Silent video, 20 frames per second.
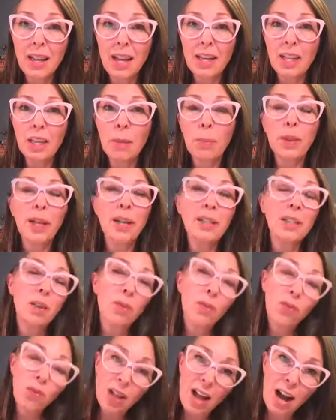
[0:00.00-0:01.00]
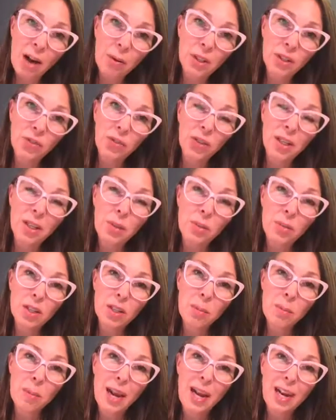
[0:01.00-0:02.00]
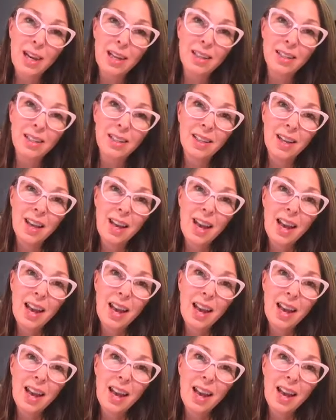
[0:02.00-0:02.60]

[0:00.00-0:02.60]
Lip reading: and he planted flowers for him to paint.